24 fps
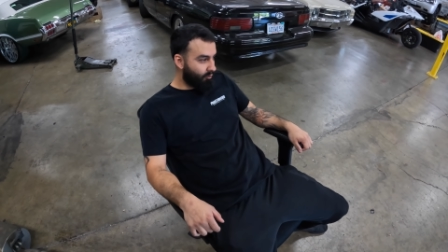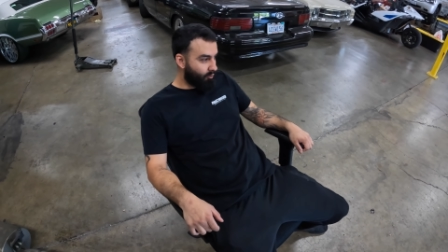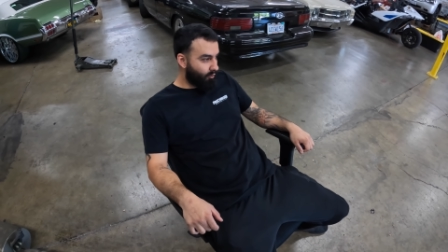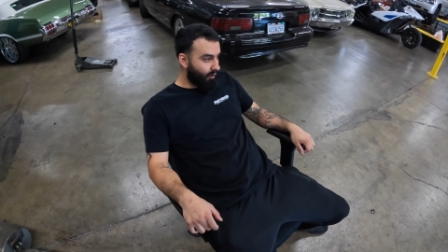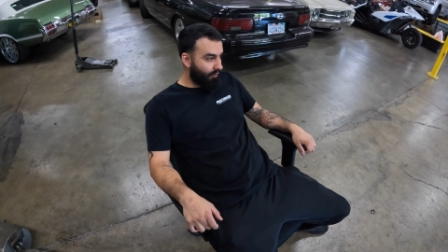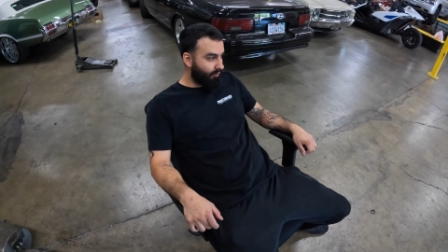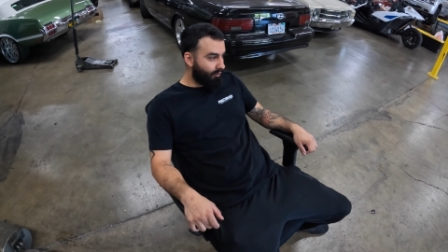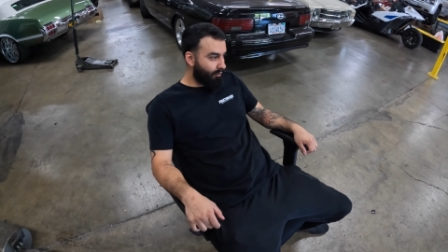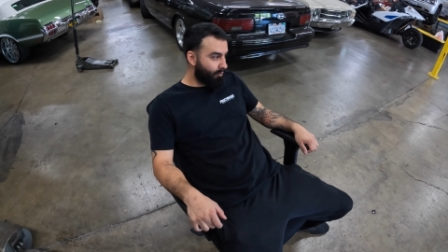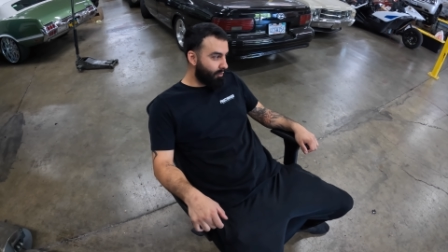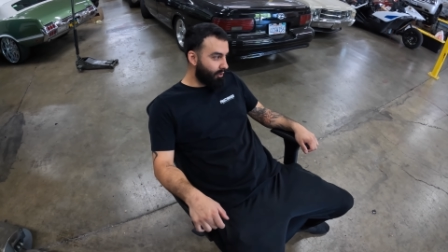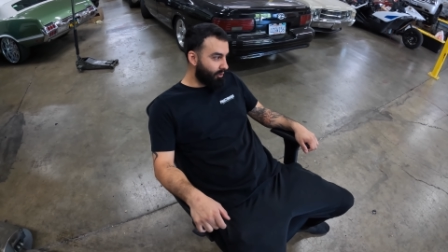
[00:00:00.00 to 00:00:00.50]

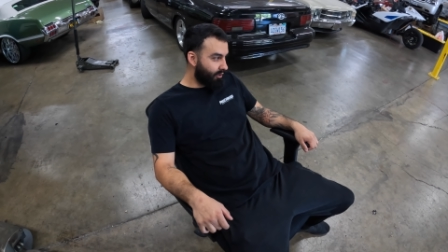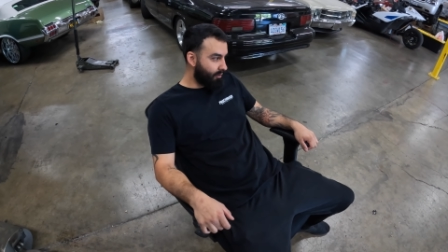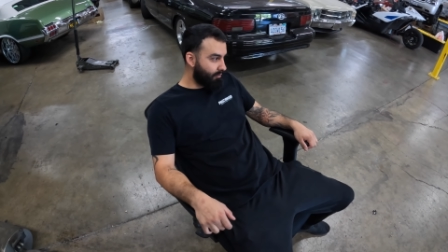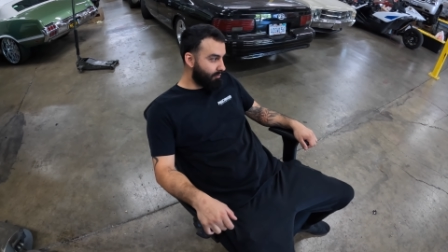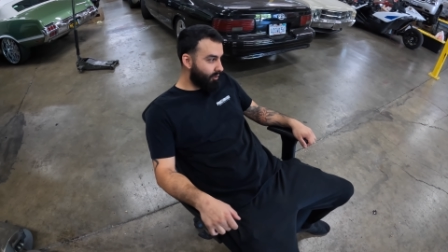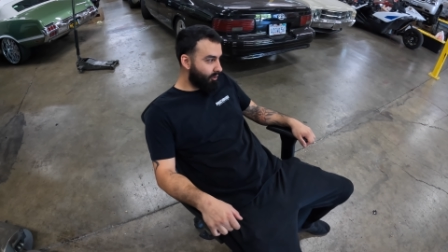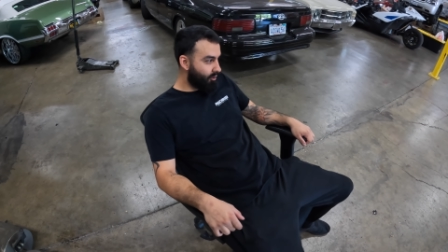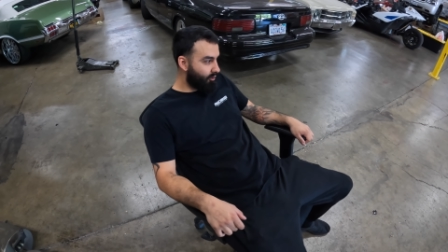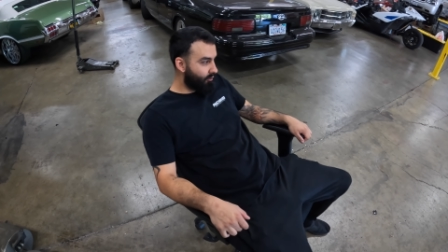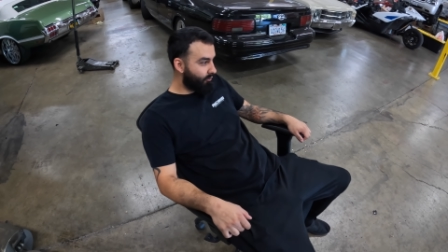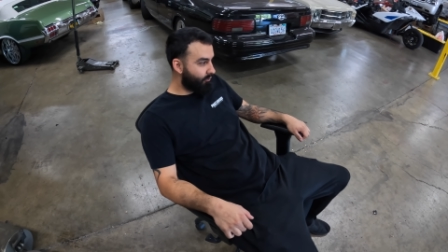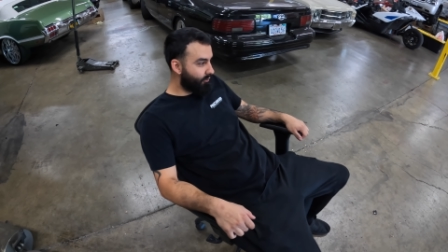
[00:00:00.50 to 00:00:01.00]
whoever built the
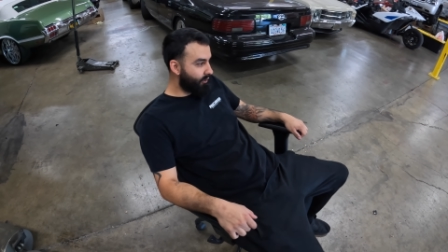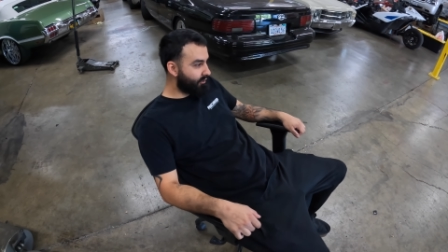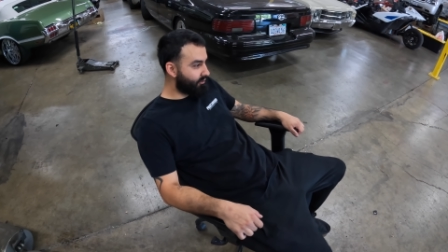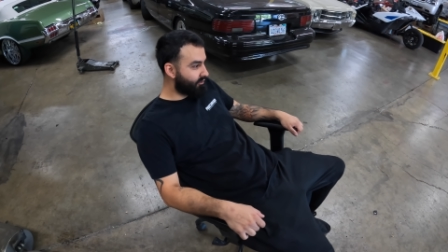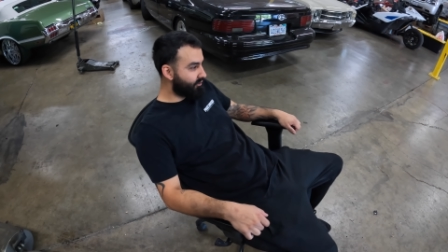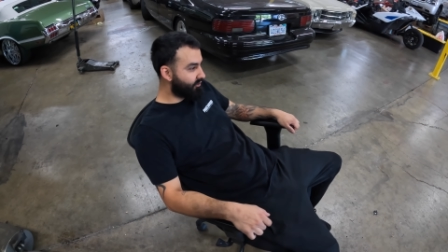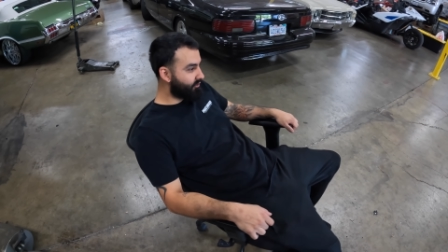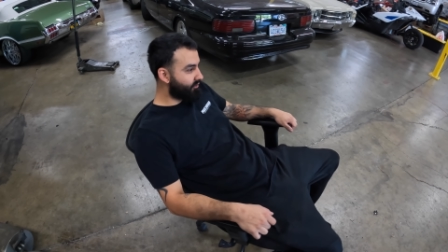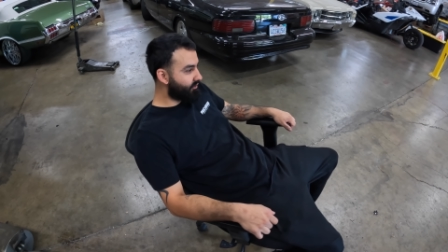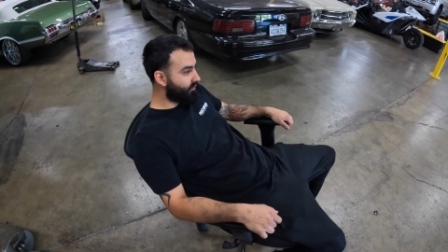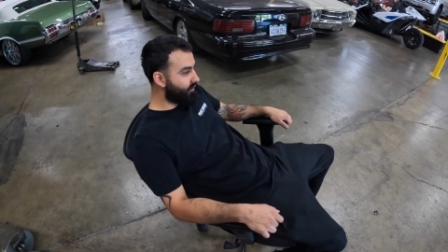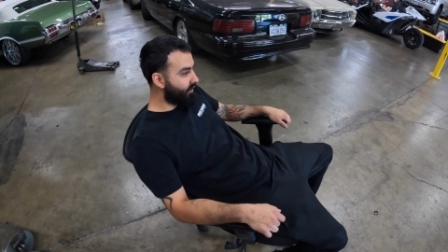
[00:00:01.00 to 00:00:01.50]
motor fix
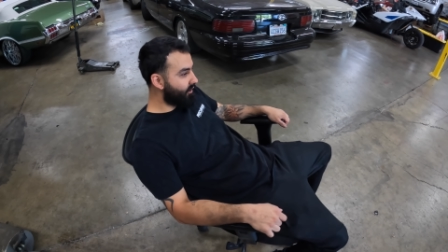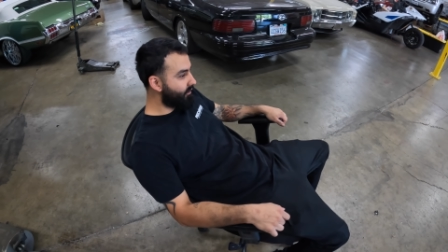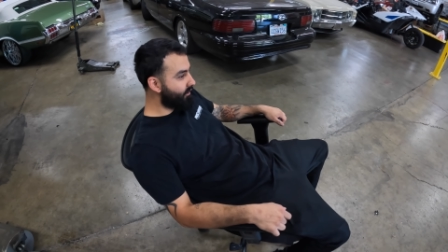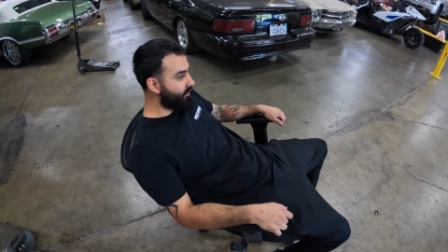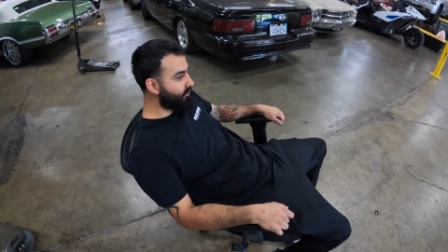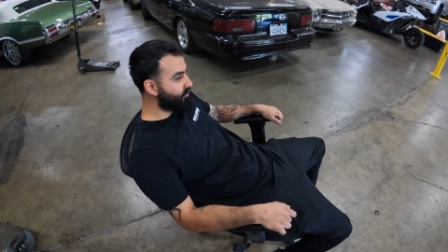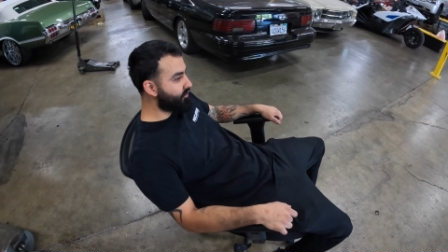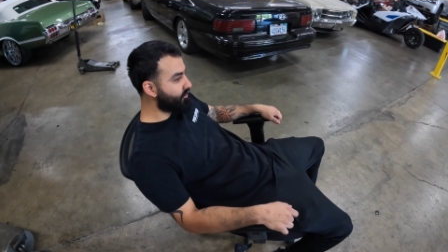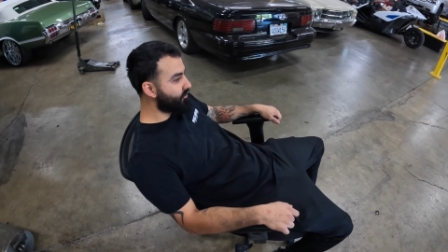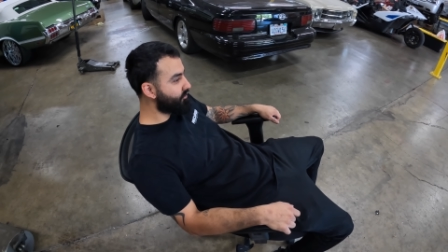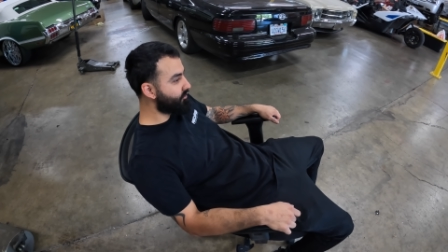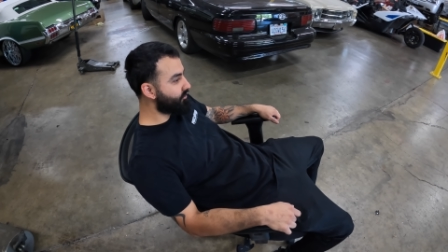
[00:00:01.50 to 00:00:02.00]
their
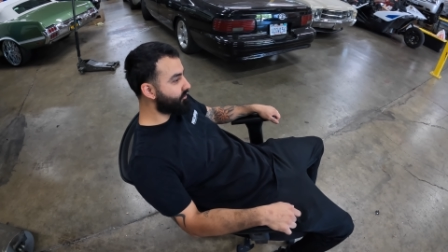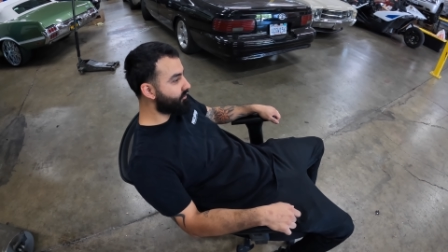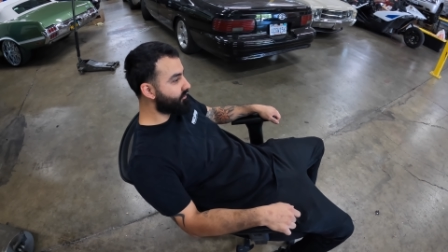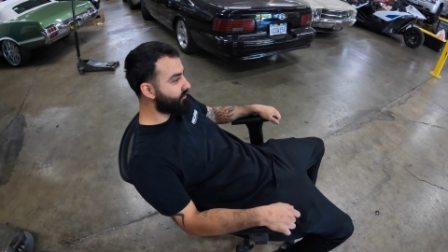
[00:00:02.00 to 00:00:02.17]
issues.